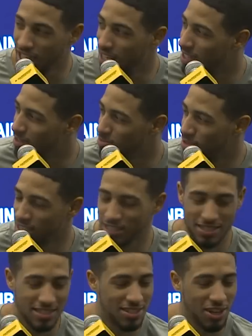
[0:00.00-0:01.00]
head up. Please,
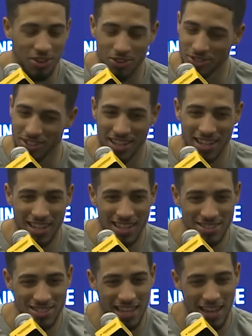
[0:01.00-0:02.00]

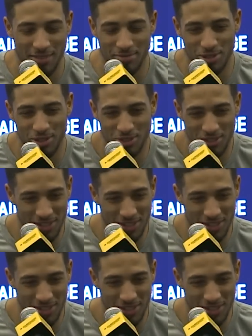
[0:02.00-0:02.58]
just have him shoot